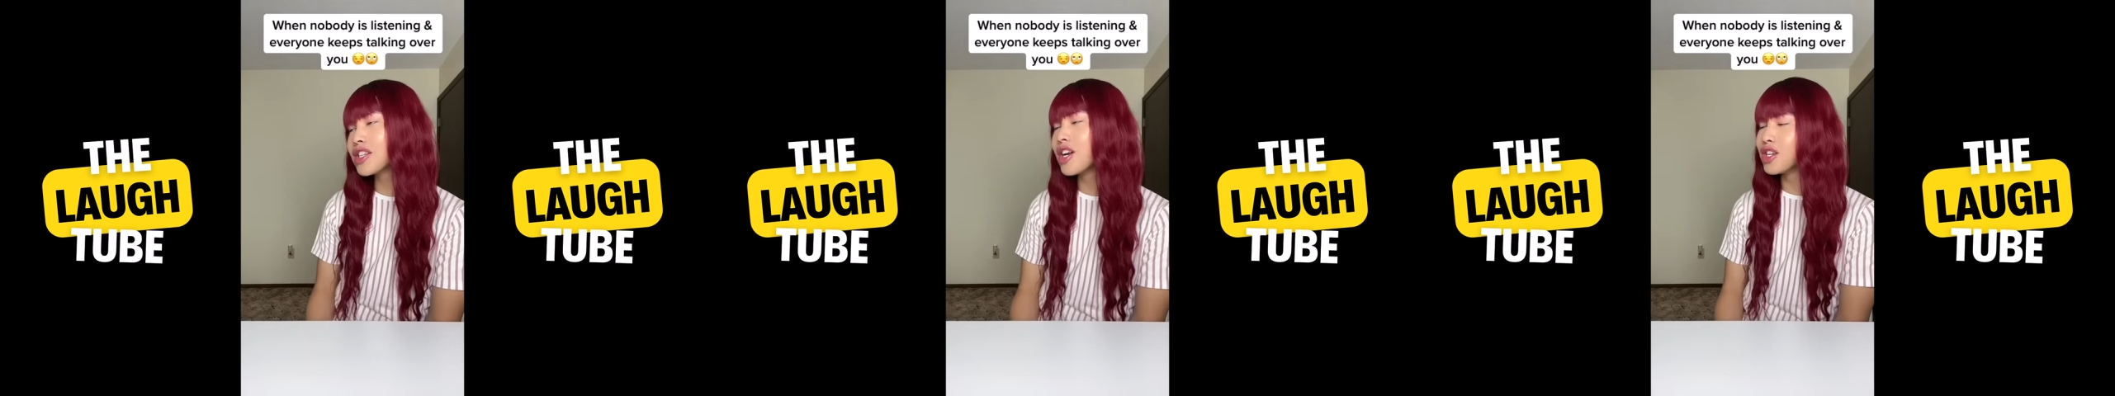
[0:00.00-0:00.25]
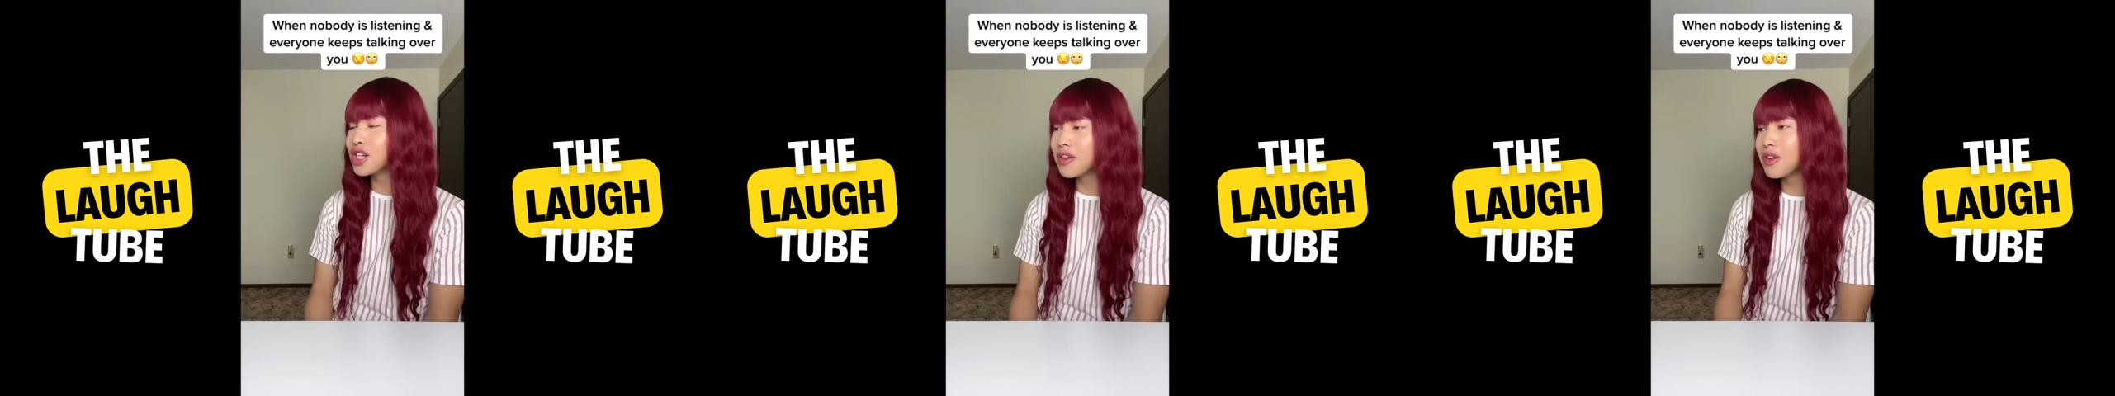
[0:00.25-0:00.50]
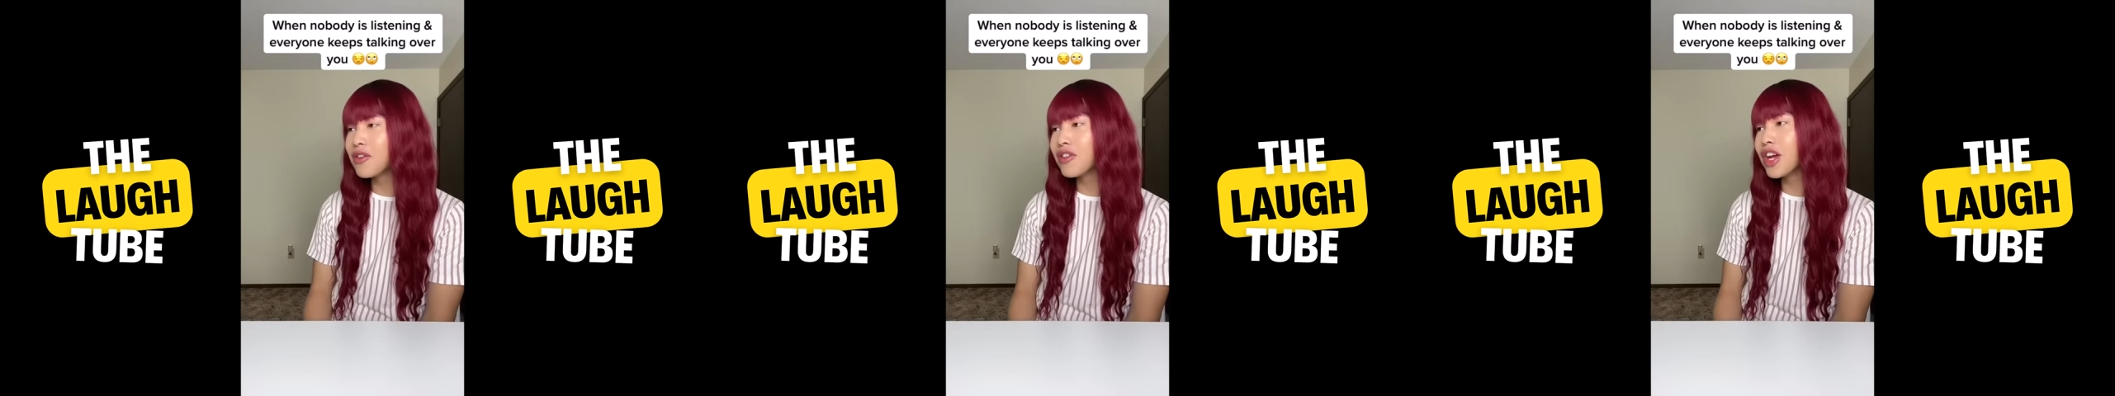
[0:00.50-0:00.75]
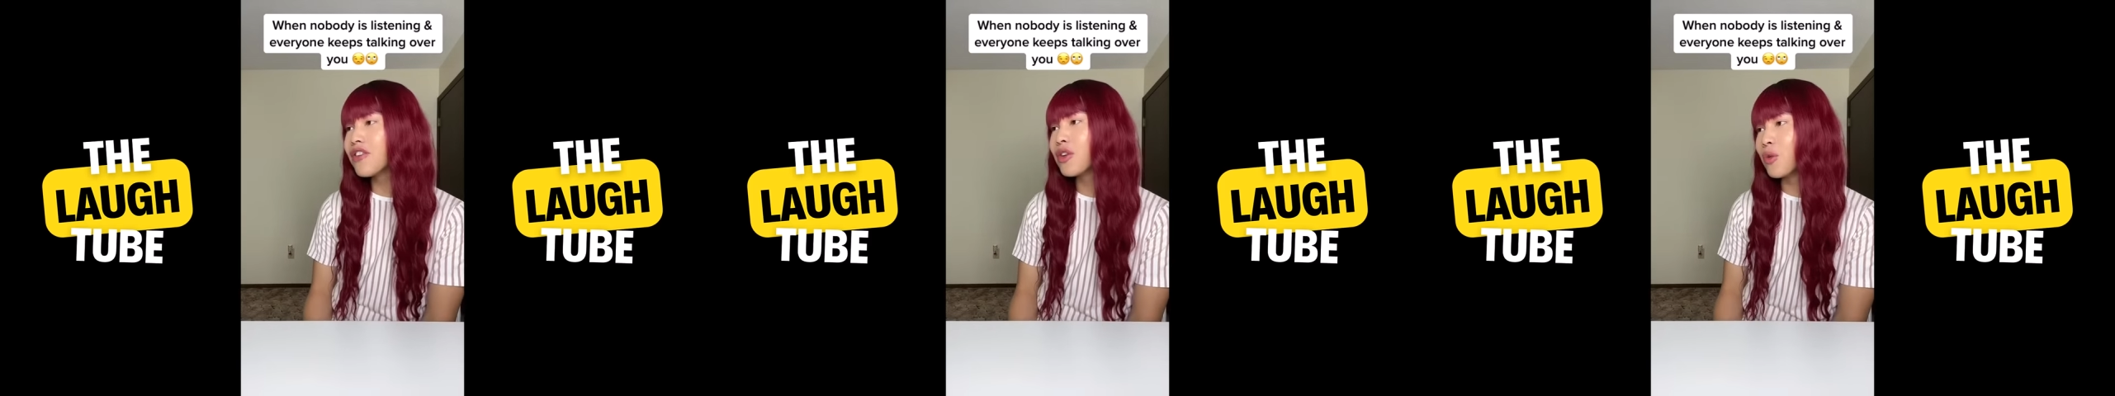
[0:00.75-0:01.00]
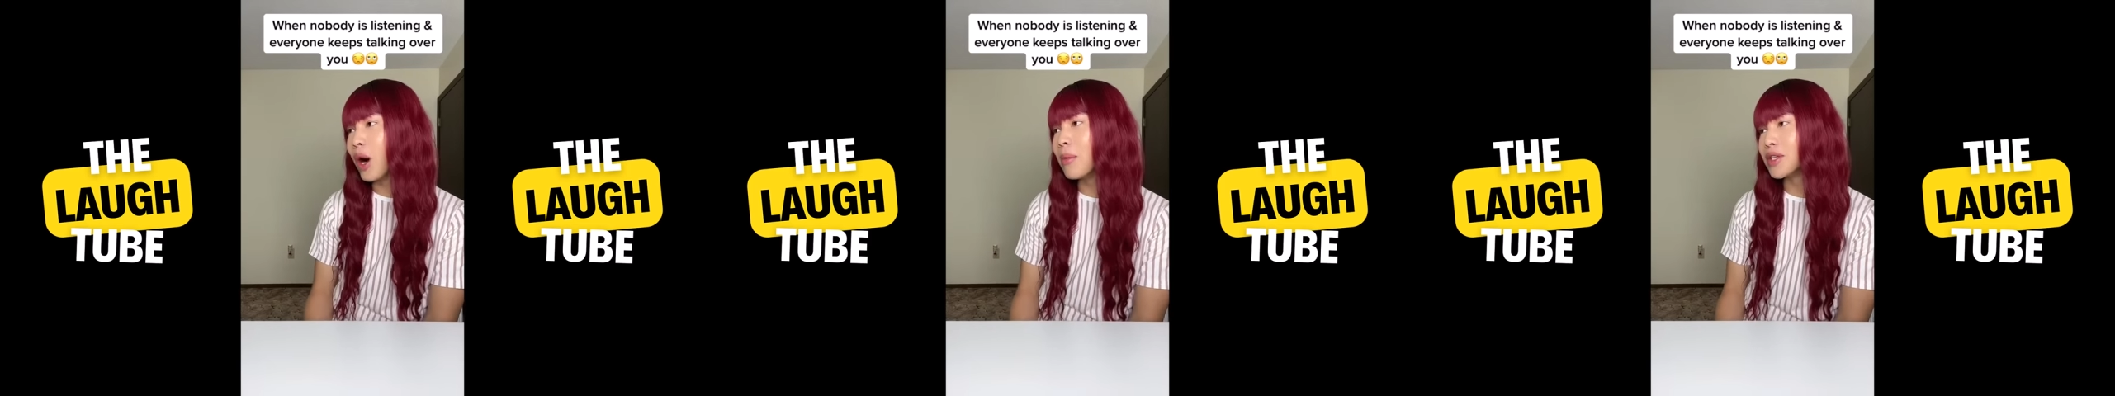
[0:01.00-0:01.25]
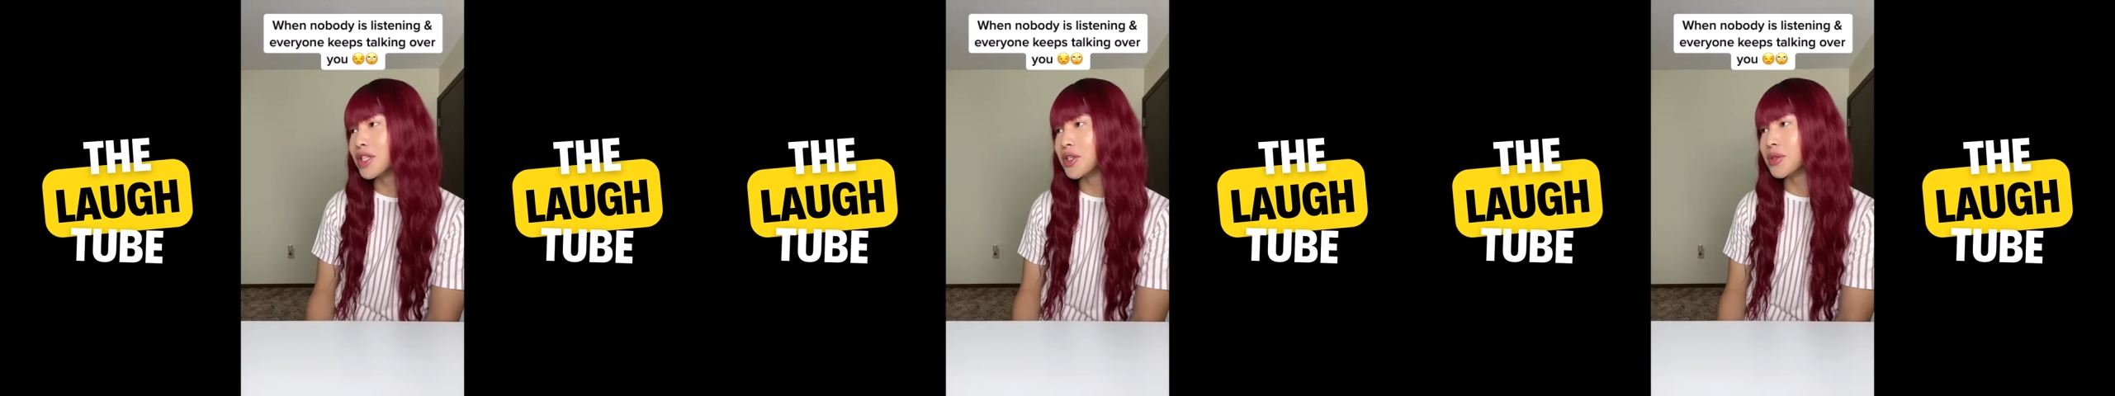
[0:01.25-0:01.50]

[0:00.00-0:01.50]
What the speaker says: Because I'll drive over there if you want me